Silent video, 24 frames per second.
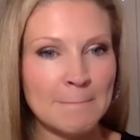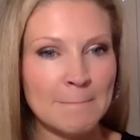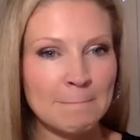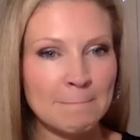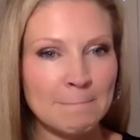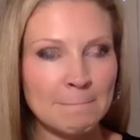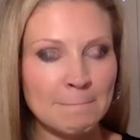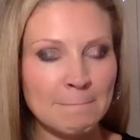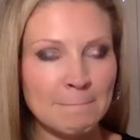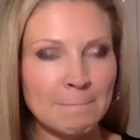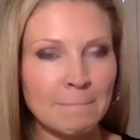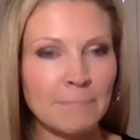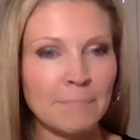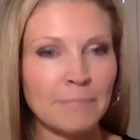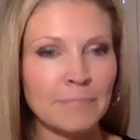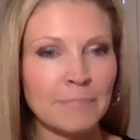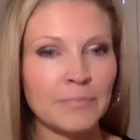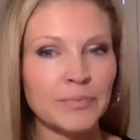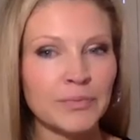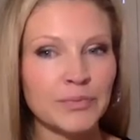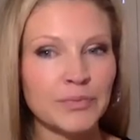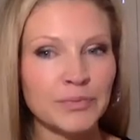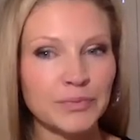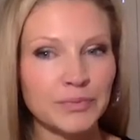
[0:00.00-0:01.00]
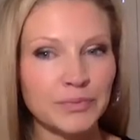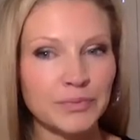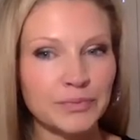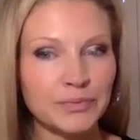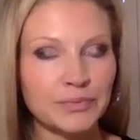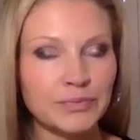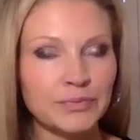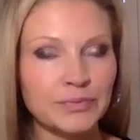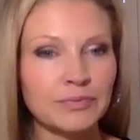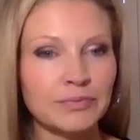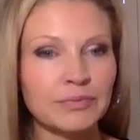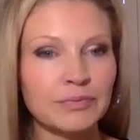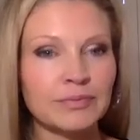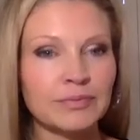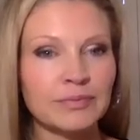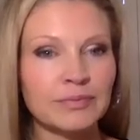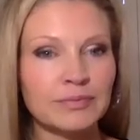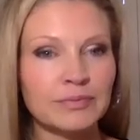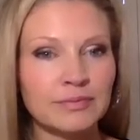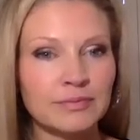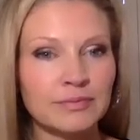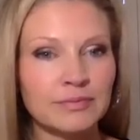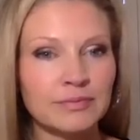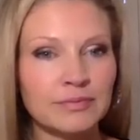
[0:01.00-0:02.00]

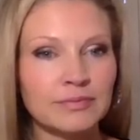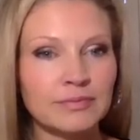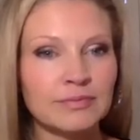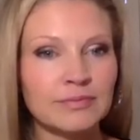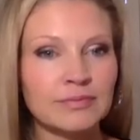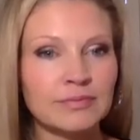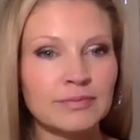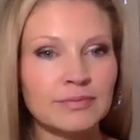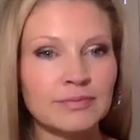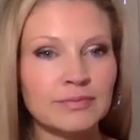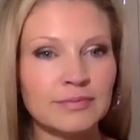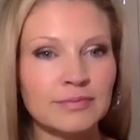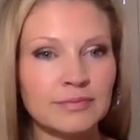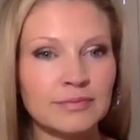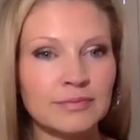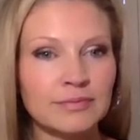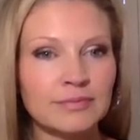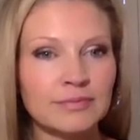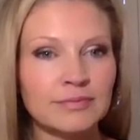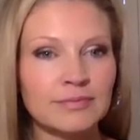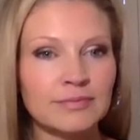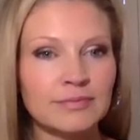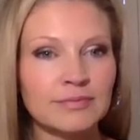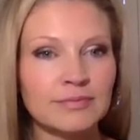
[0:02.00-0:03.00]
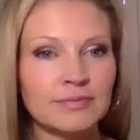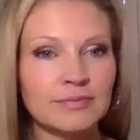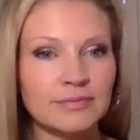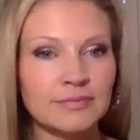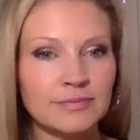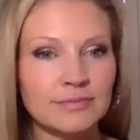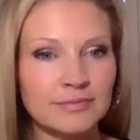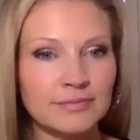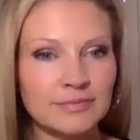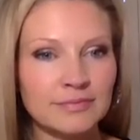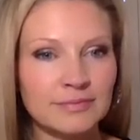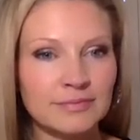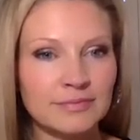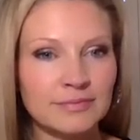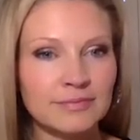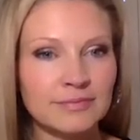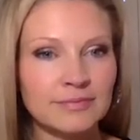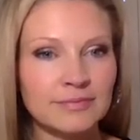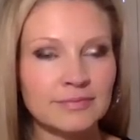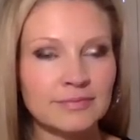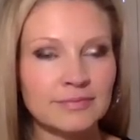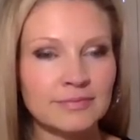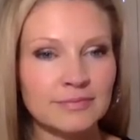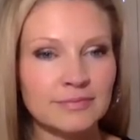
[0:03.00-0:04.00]

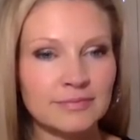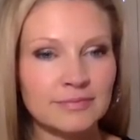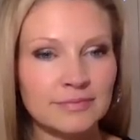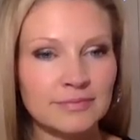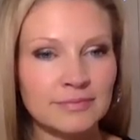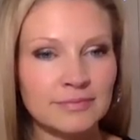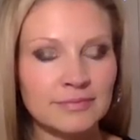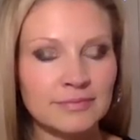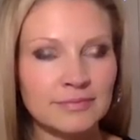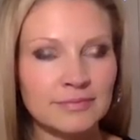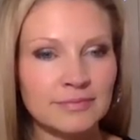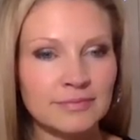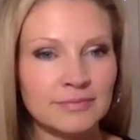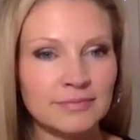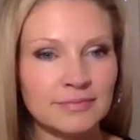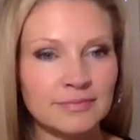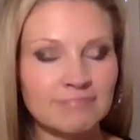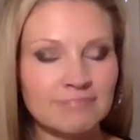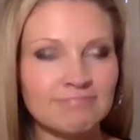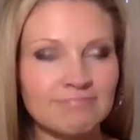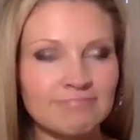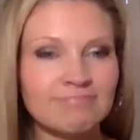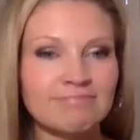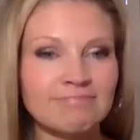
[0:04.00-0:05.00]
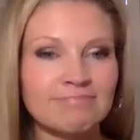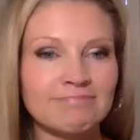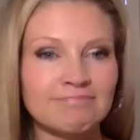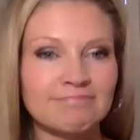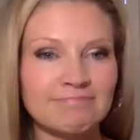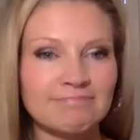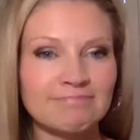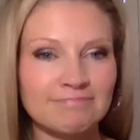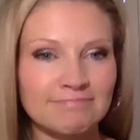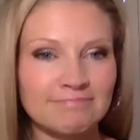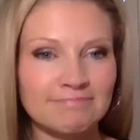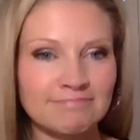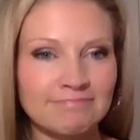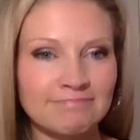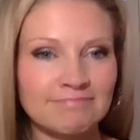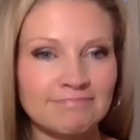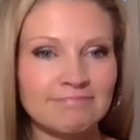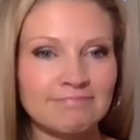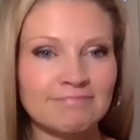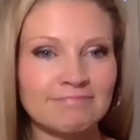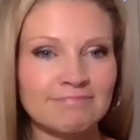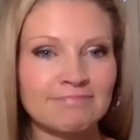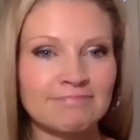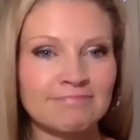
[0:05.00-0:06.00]

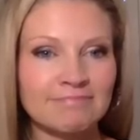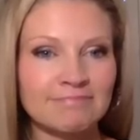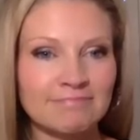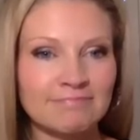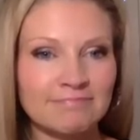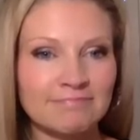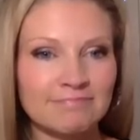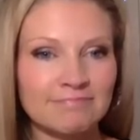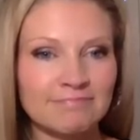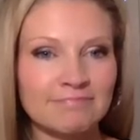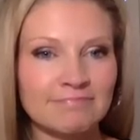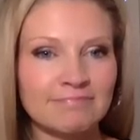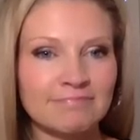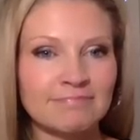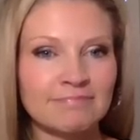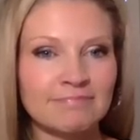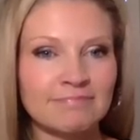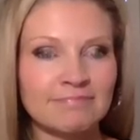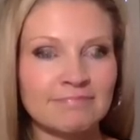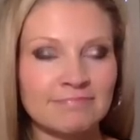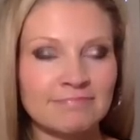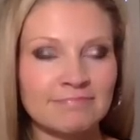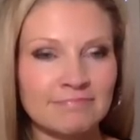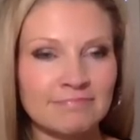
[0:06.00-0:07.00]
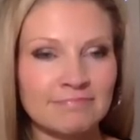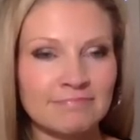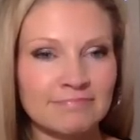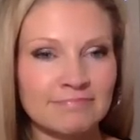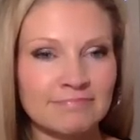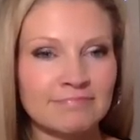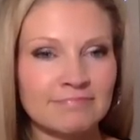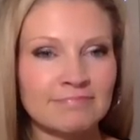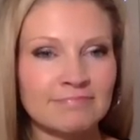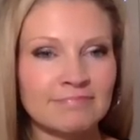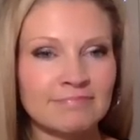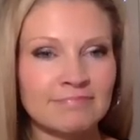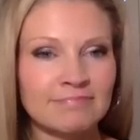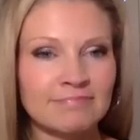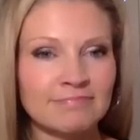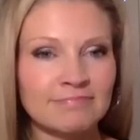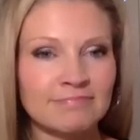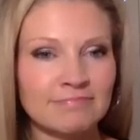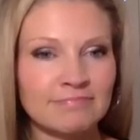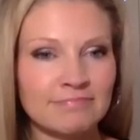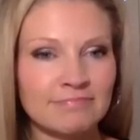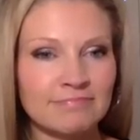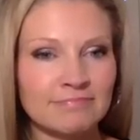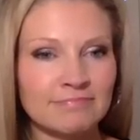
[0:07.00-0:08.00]
This person isn't speaking.